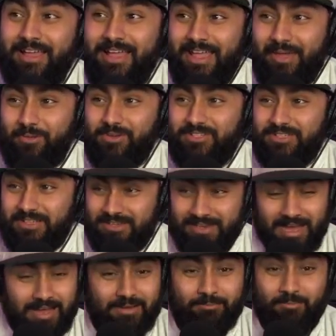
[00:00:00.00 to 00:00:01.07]
It was
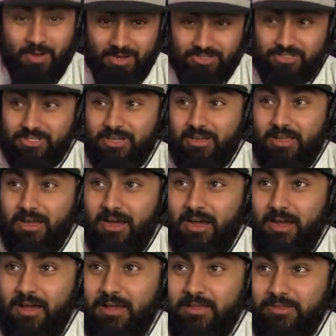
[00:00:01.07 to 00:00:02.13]
not much.
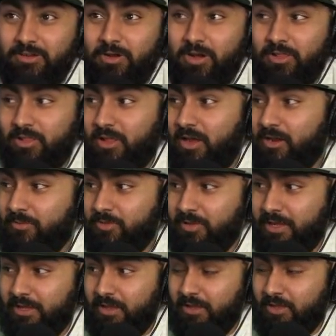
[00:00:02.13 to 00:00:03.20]
You know, a lot
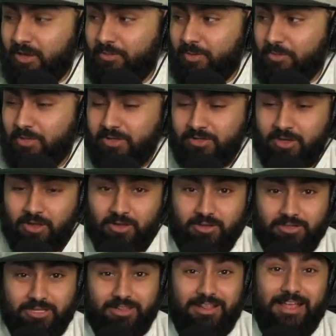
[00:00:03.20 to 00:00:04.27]
of people like to call her
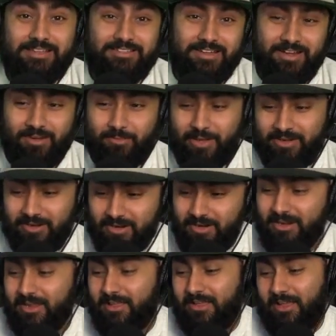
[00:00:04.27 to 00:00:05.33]
the last airbender.
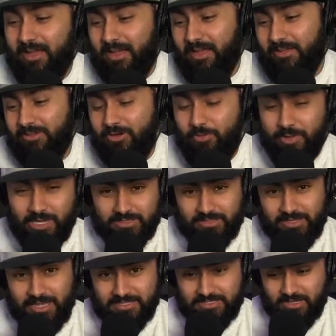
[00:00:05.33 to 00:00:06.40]
You know, we got the
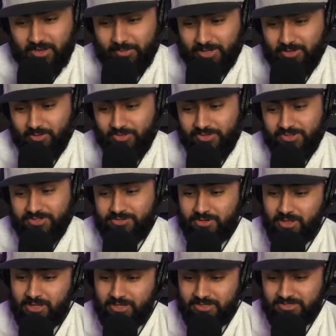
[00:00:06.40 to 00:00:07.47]
last stylebender with
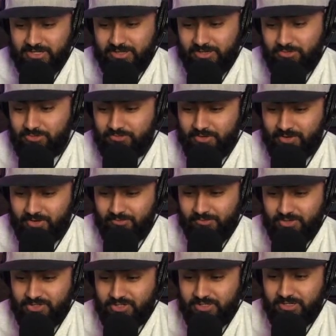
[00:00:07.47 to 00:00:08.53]
Israel Adesanya, who's very
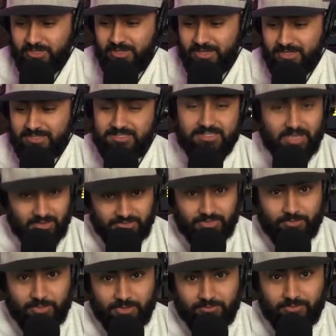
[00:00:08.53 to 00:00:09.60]
efficient and styles
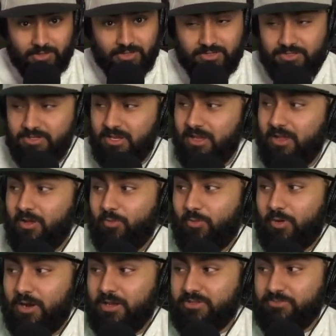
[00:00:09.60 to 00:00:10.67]
on motherfuckers,
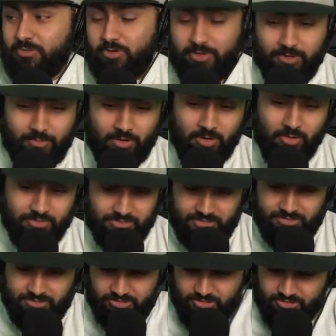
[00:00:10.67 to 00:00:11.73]
whereas Marina Moroz
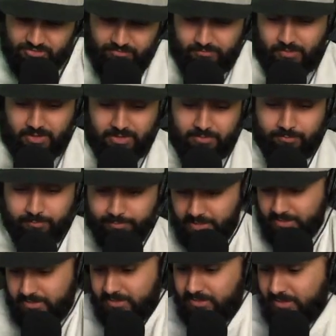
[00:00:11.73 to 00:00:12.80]
is just fucking
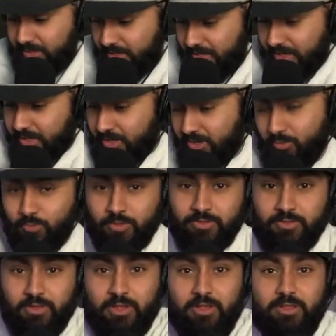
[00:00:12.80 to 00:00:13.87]
bending air
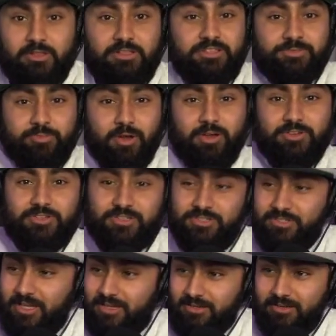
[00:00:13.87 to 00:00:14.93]
with these punches
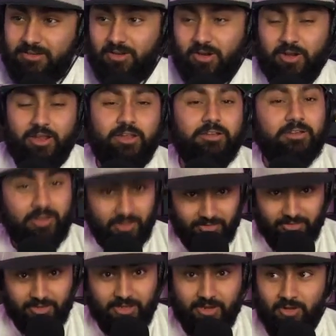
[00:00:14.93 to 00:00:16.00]
that are hitting
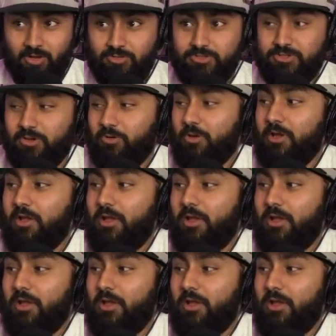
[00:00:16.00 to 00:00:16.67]
nothing at all. So